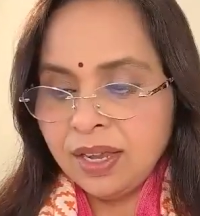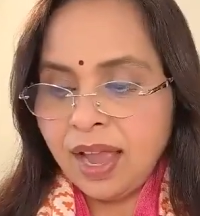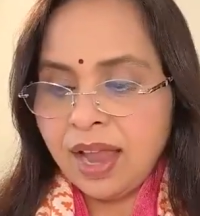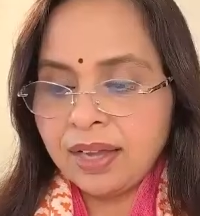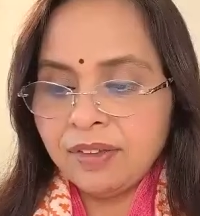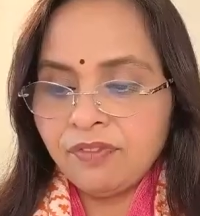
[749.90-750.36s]

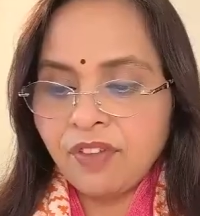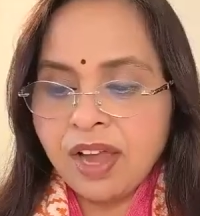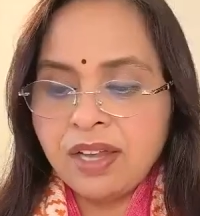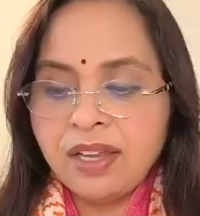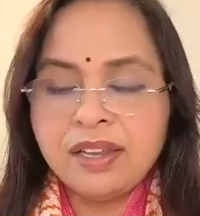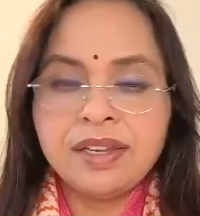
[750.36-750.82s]
and he
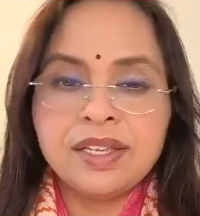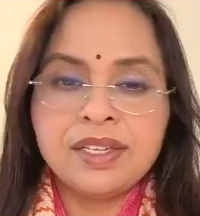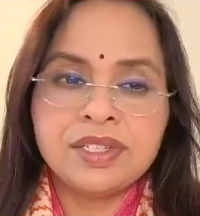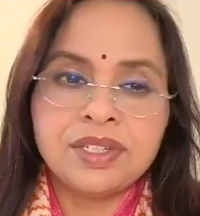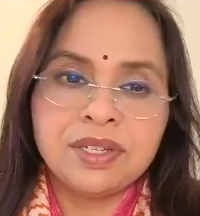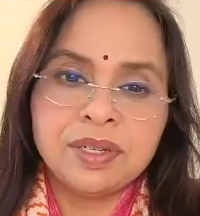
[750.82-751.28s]
finally
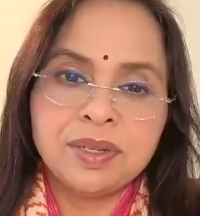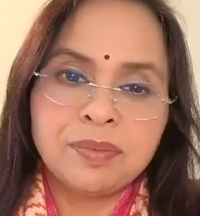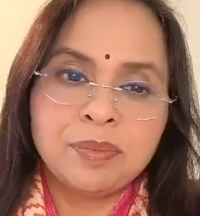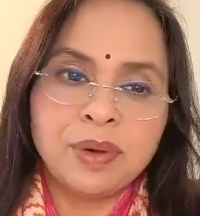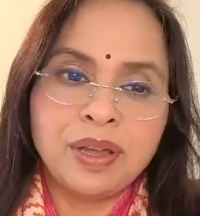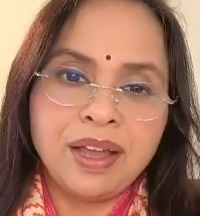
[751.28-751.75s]
reached
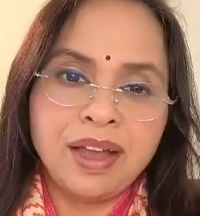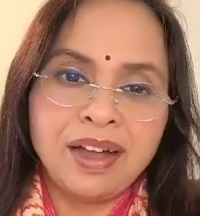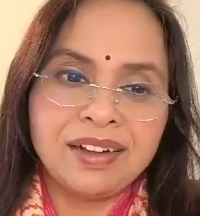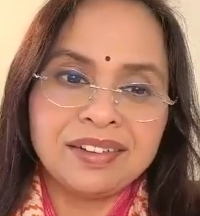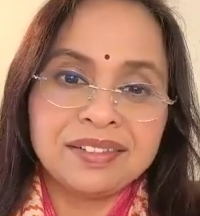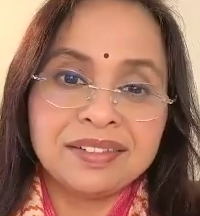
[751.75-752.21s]

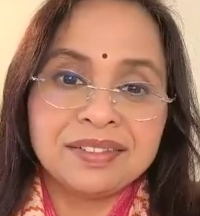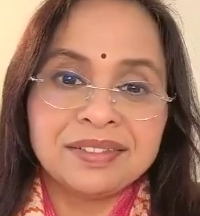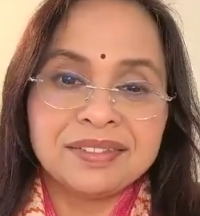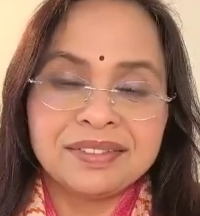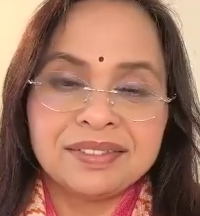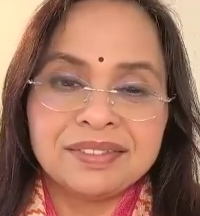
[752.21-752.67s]
Prayag.
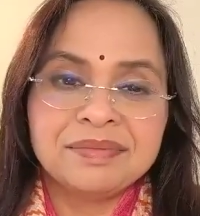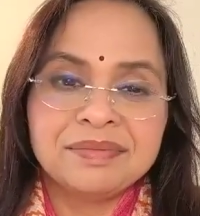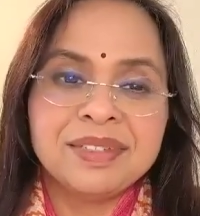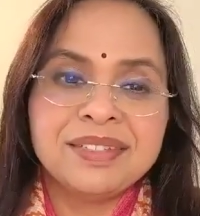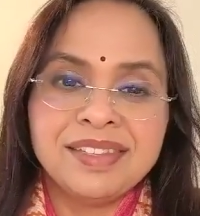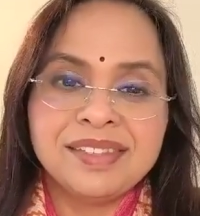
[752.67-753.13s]

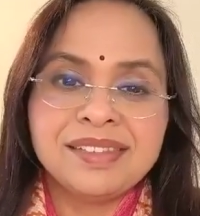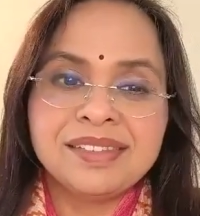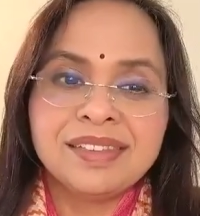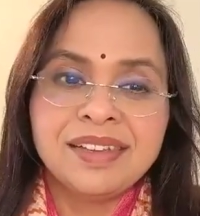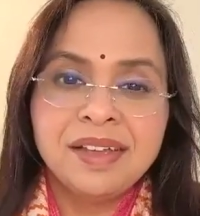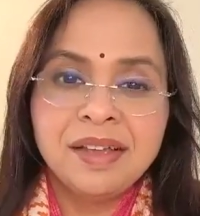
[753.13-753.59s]
Means
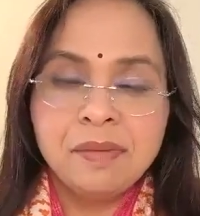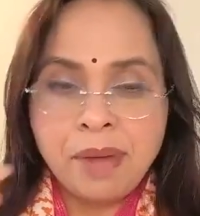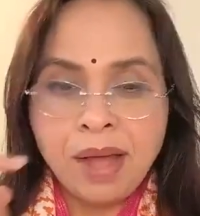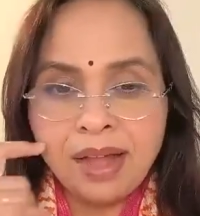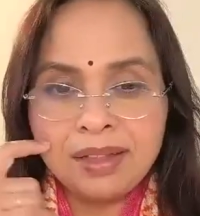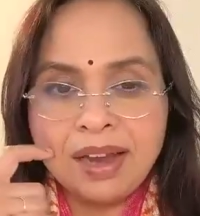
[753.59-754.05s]
this
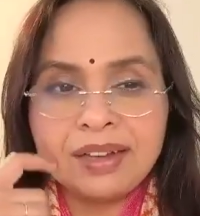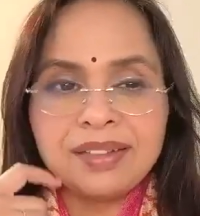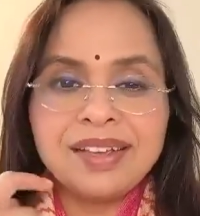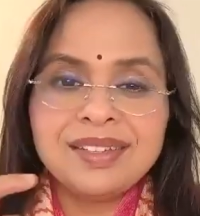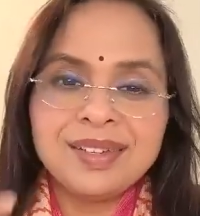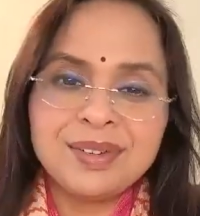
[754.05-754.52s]
path, I
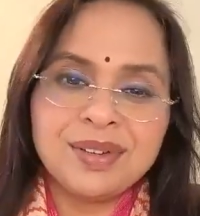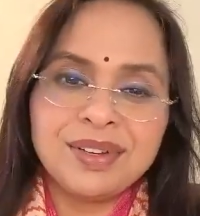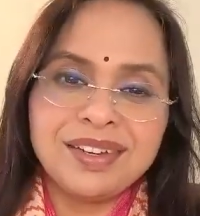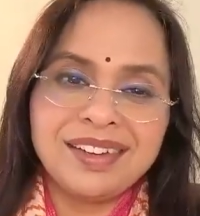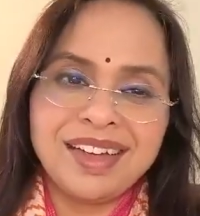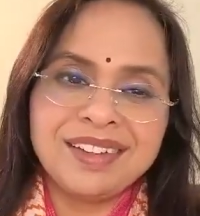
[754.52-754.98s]
think
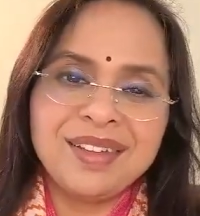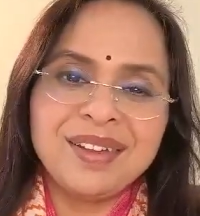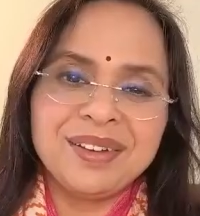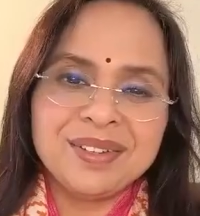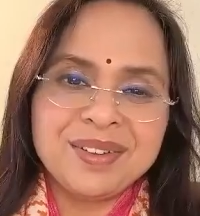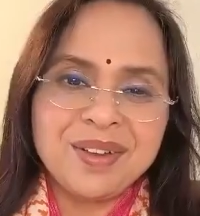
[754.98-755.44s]

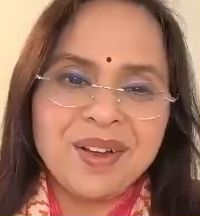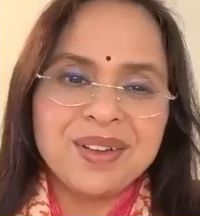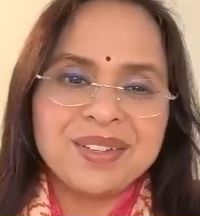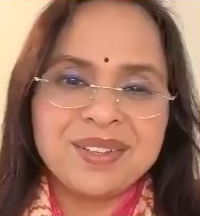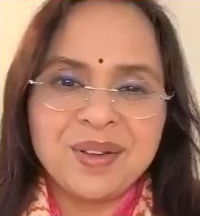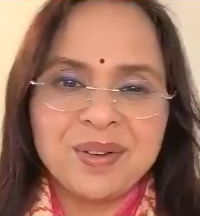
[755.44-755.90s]
it is
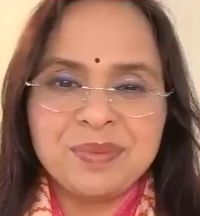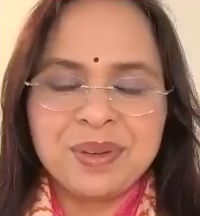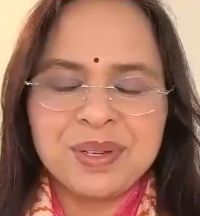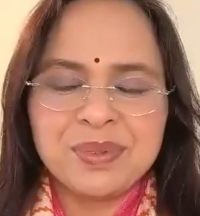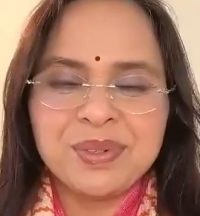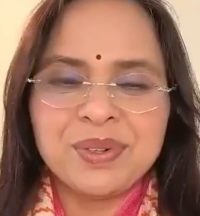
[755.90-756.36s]
lost now
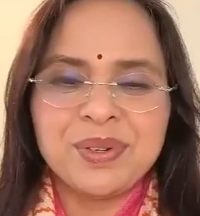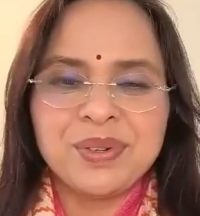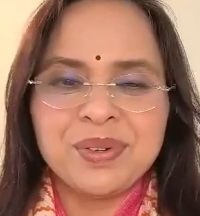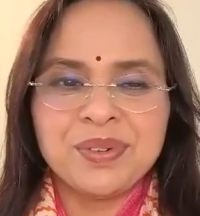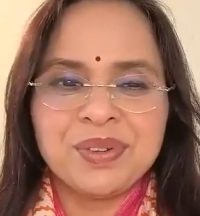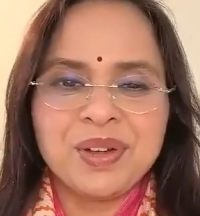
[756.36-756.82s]
because we don't
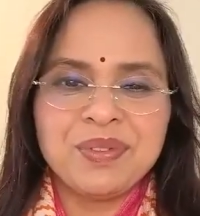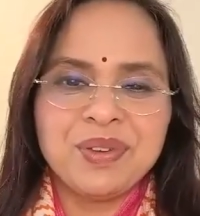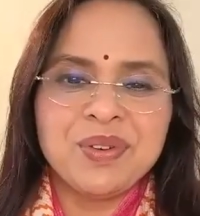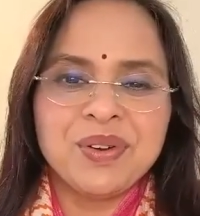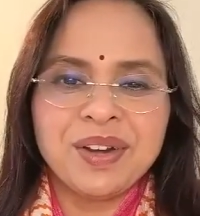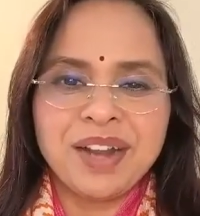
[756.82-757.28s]
know. Now we
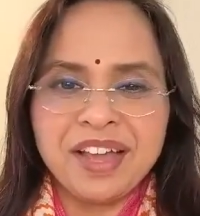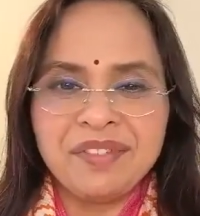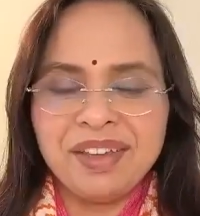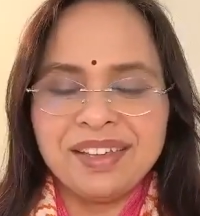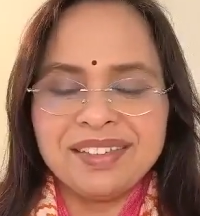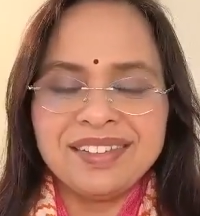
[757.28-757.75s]
go on
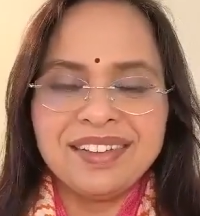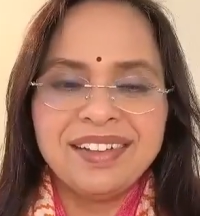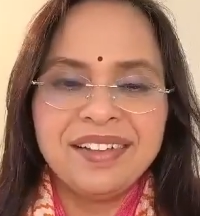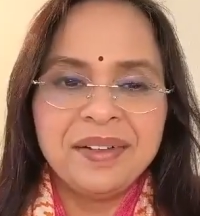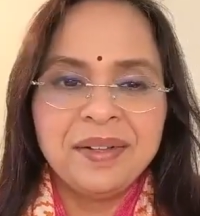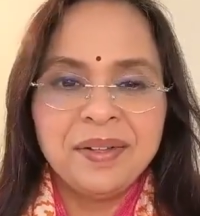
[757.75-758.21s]
highways,
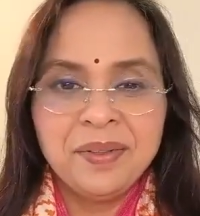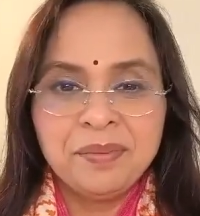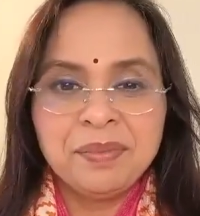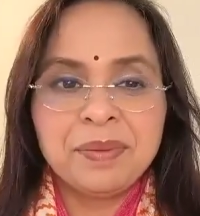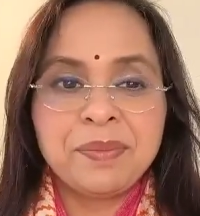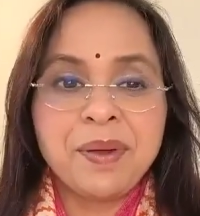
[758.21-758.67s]

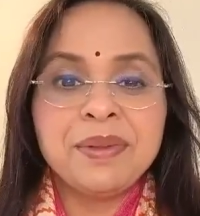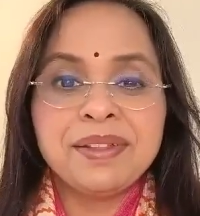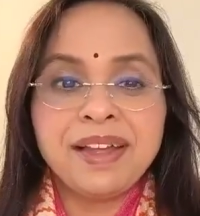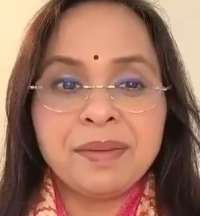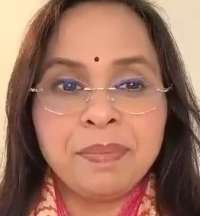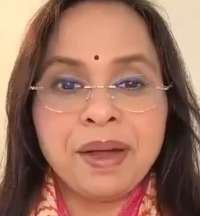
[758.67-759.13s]
but probably
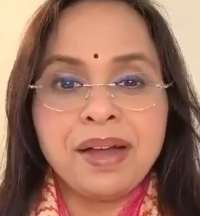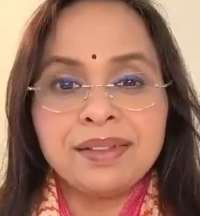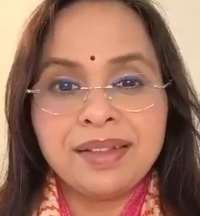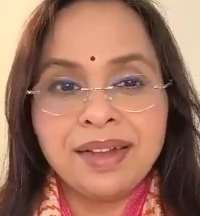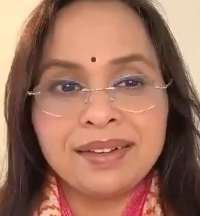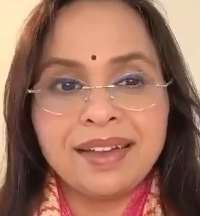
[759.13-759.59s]
that
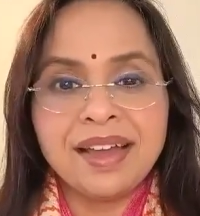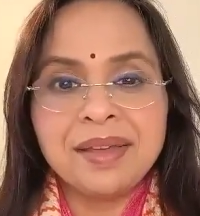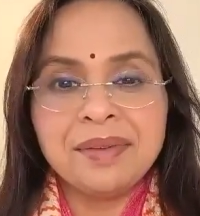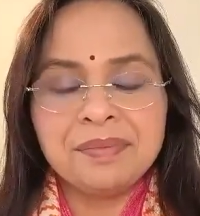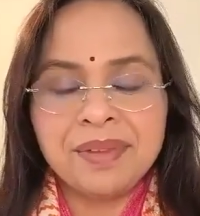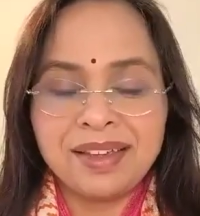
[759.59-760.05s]
path, that
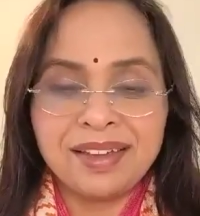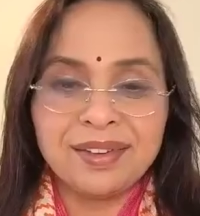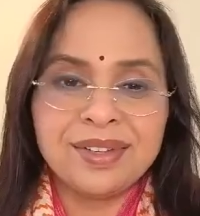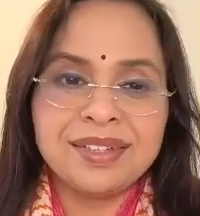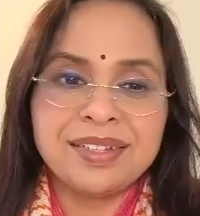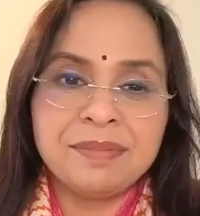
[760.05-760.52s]
time, I can
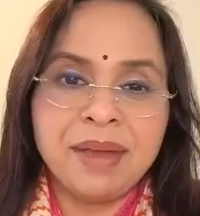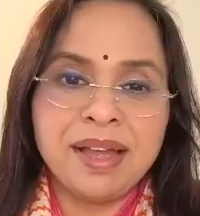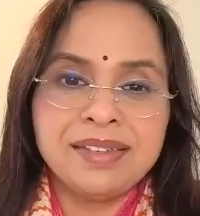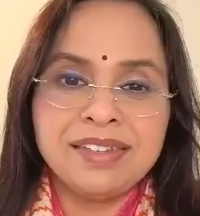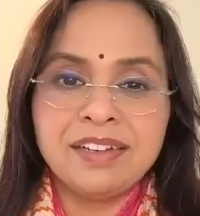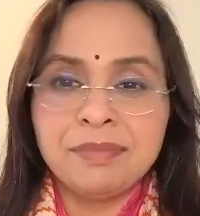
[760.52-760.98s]
just
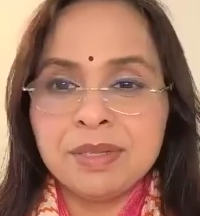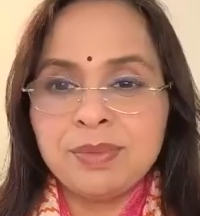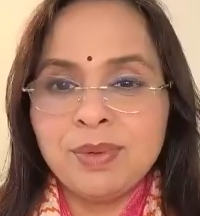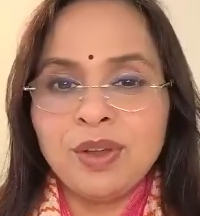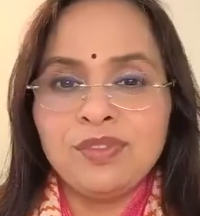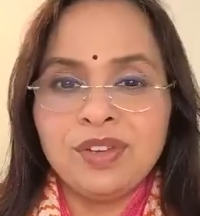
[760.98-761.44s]
imagine it must
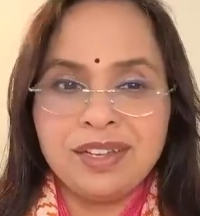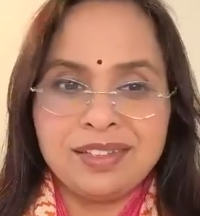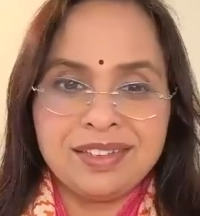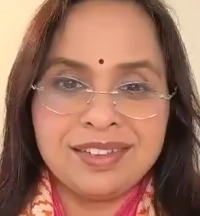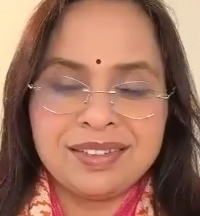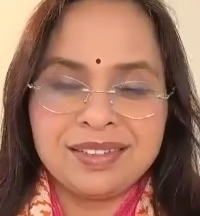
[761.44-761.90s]
be all
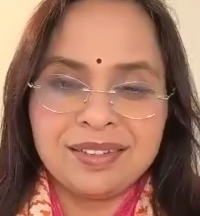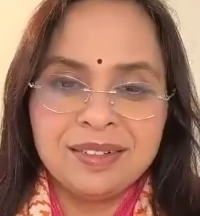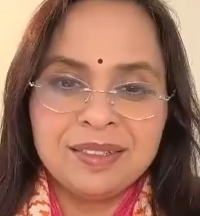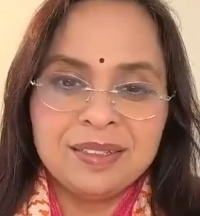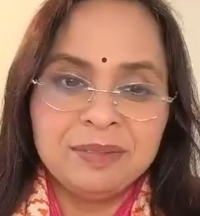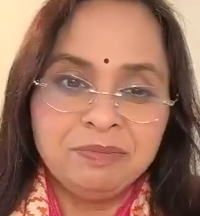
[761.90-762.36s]
villages,
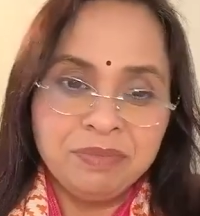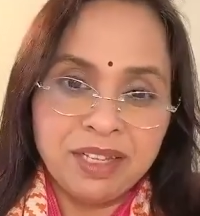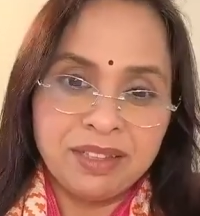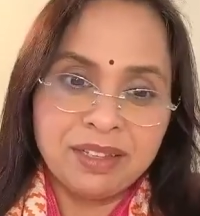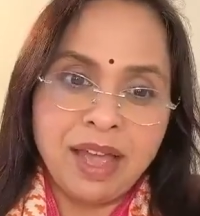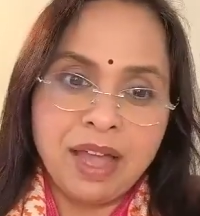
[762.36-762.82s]

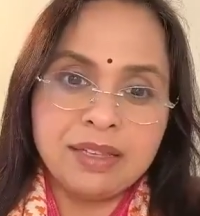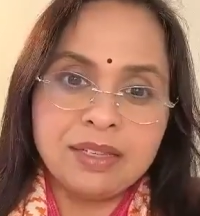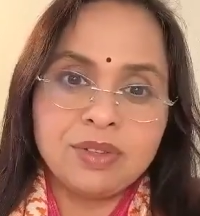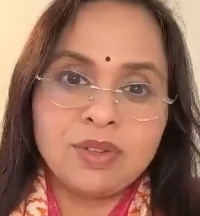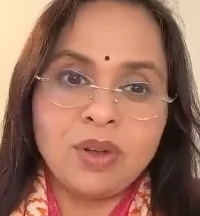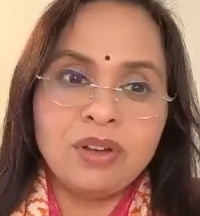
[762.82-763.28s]
and the Ganges
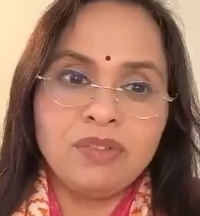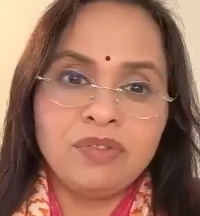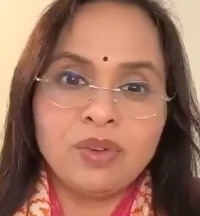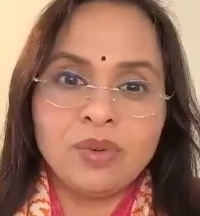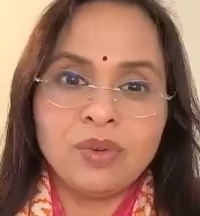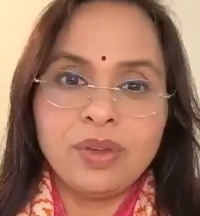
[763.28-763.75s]
is all
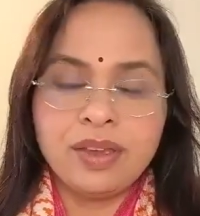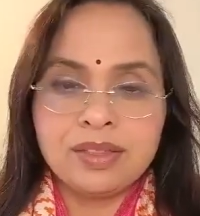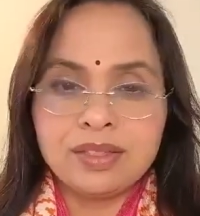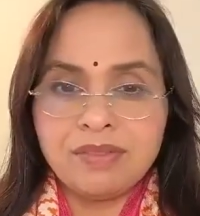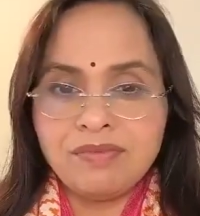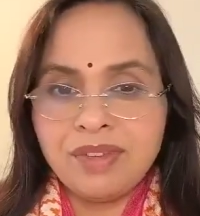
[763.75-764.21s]
flowing, and
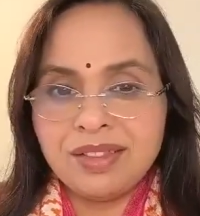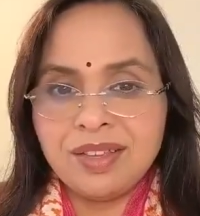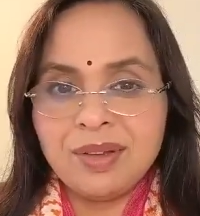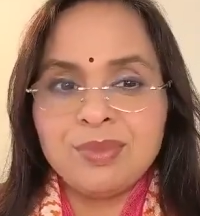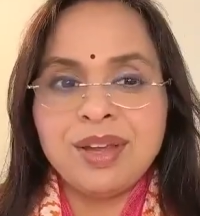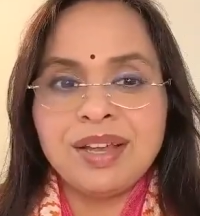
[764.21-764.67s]
somewhere the
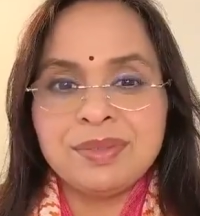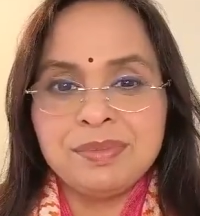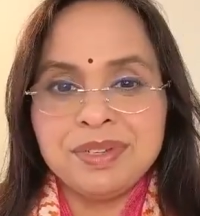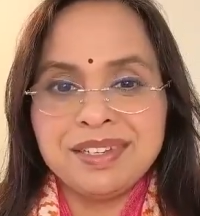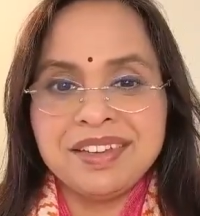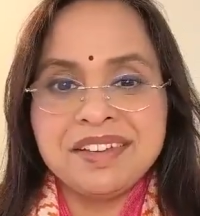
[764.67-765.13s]
Yamuna is
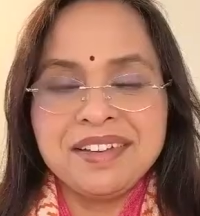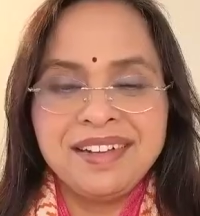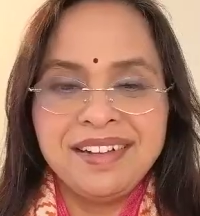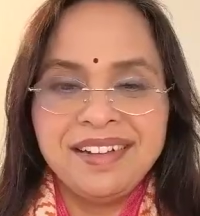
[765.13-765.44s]
meeting.